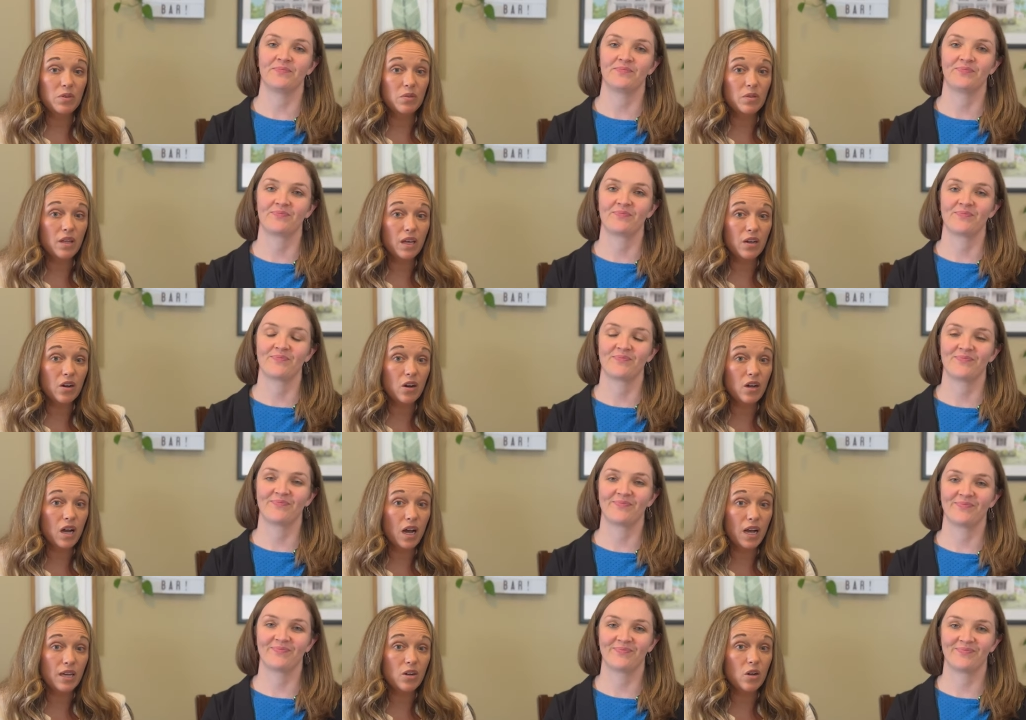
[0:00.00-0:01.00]
Speaker 1: you'd like our
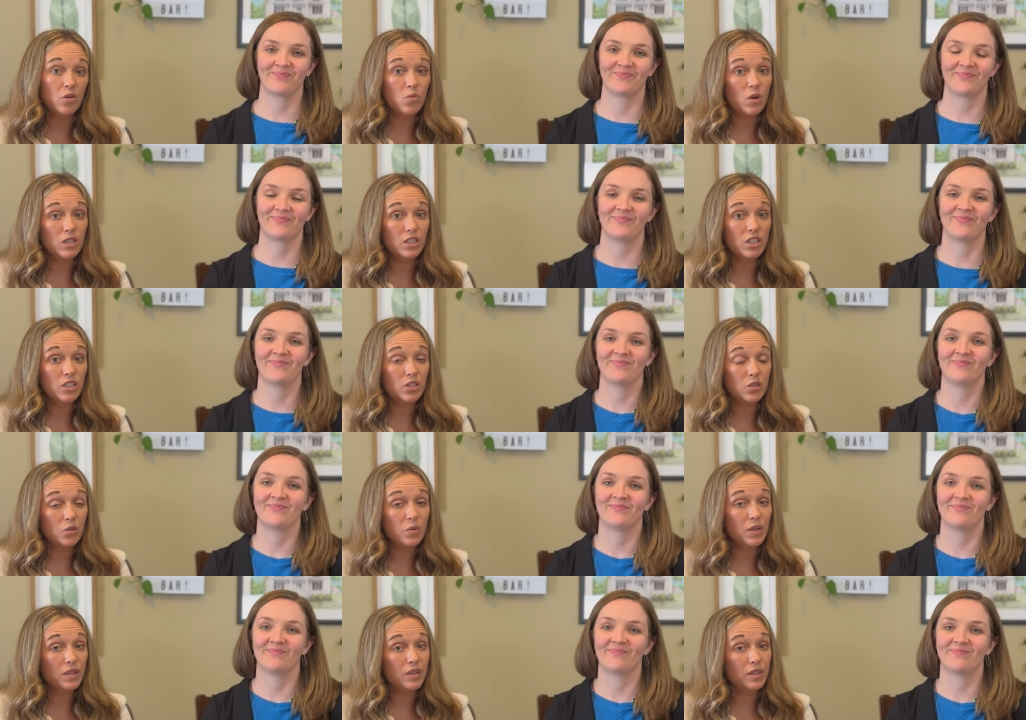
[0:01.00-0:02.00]
guide on what to do
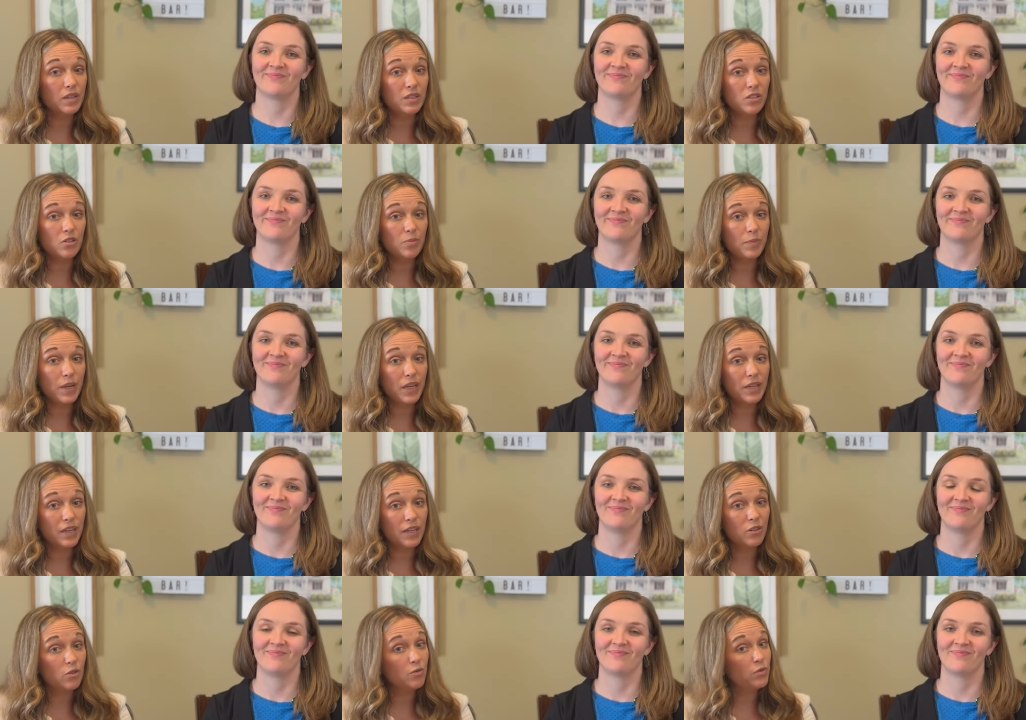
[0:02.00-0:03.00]
in the Eastern
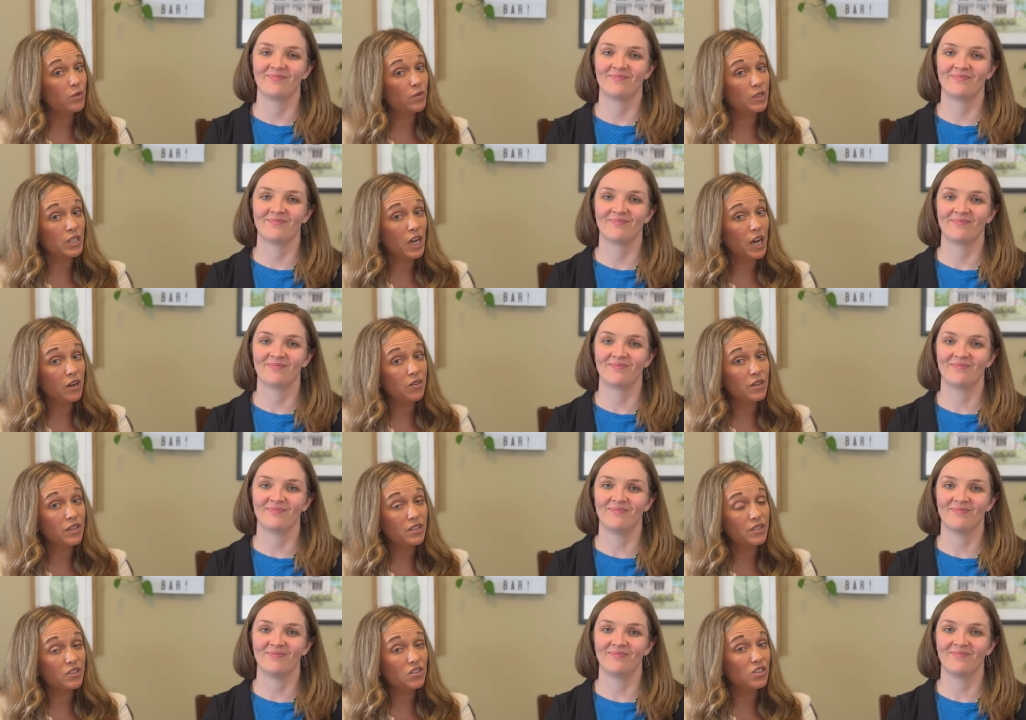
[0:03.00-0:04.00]
Panhandle for
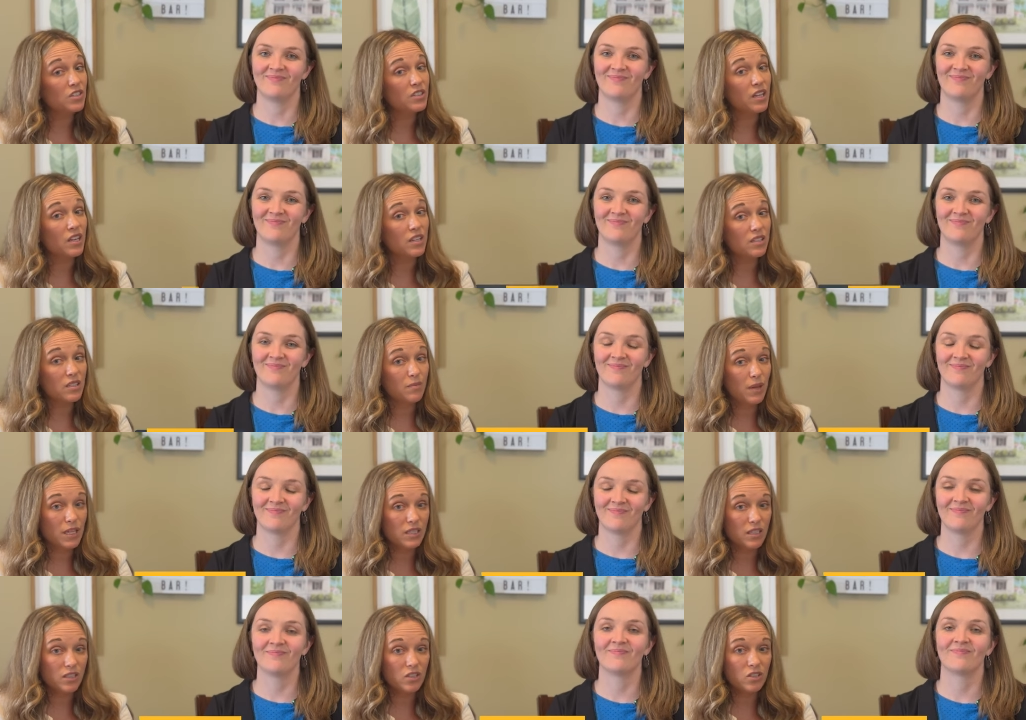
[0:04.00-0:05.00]
retirees, just send us a
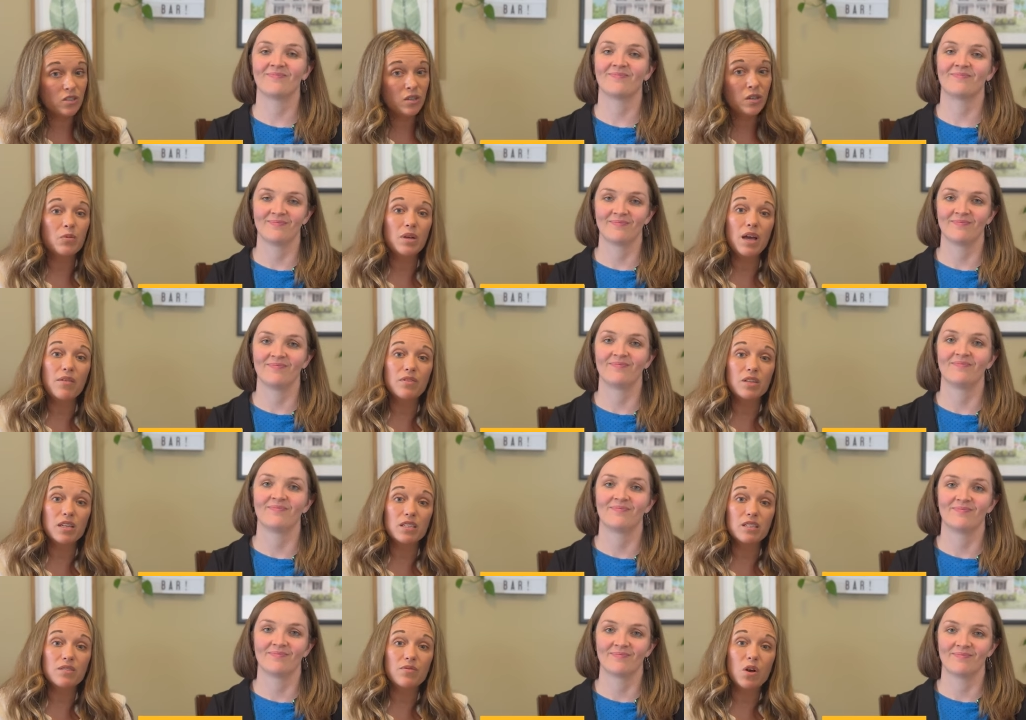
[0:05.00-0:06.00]
message. We have a
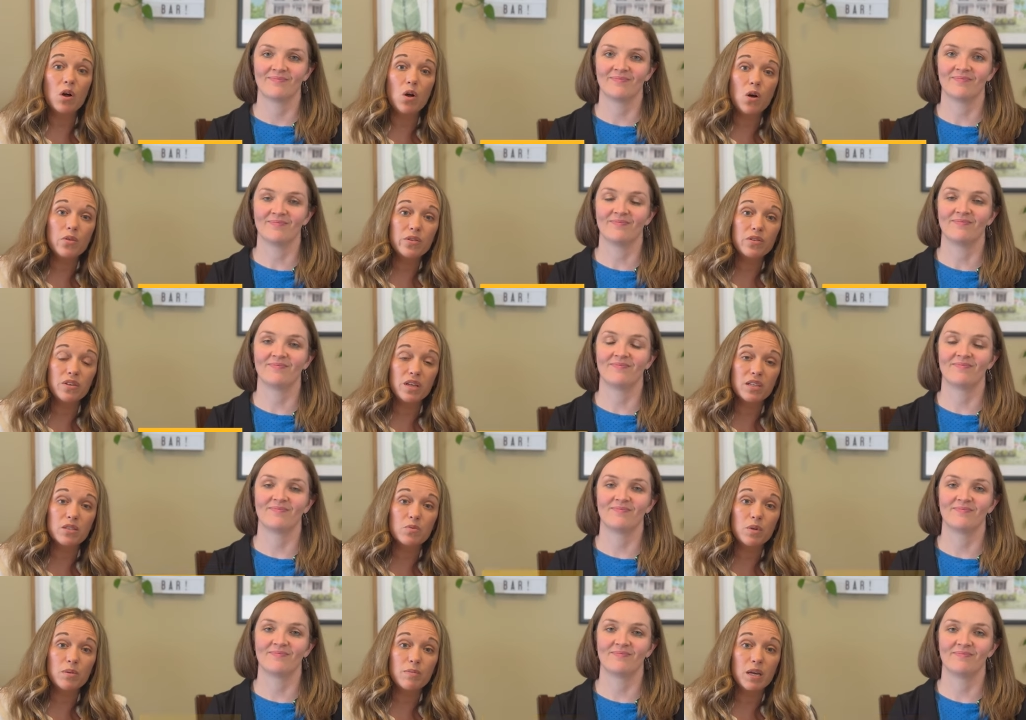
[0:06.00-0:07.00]
list of all the things
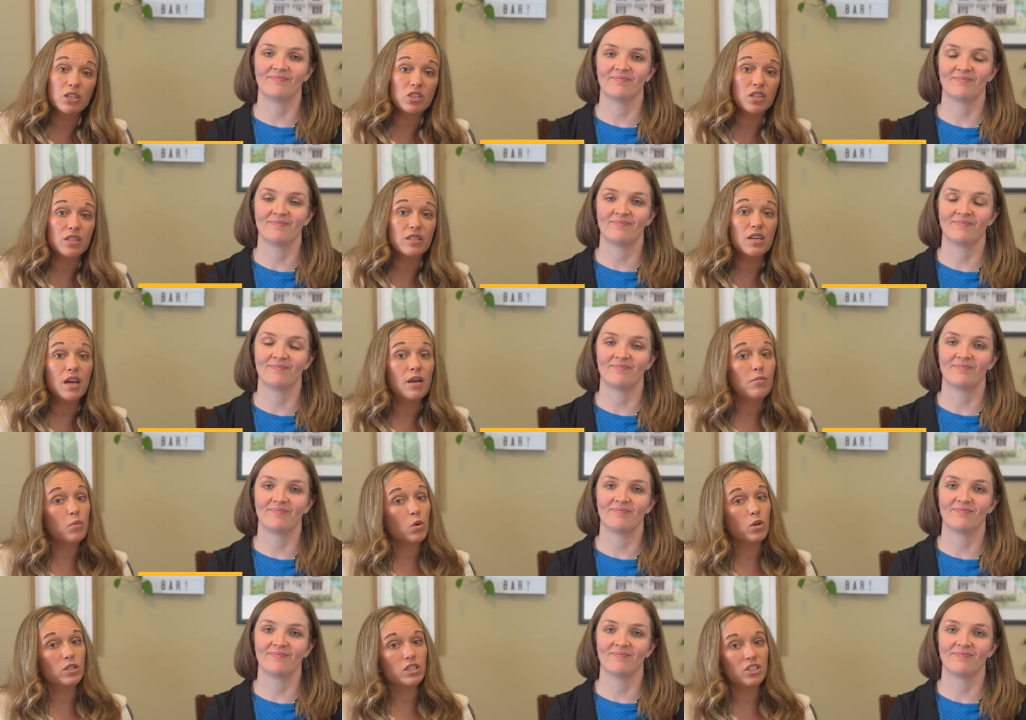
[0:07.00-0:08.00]
we mentioned and
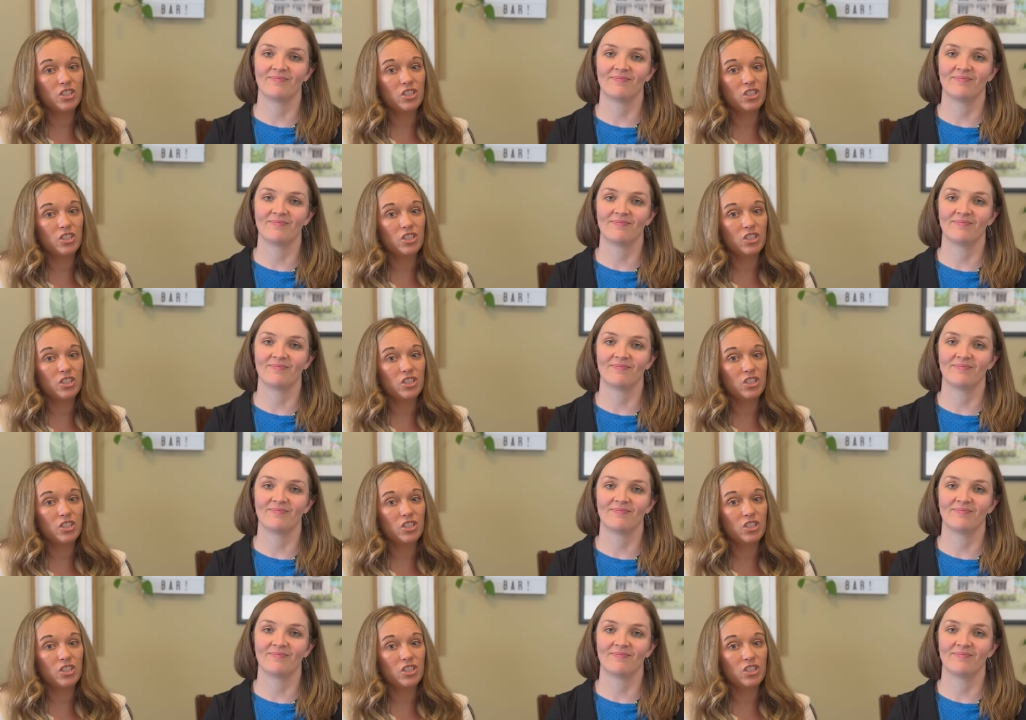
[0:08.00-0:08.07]
more to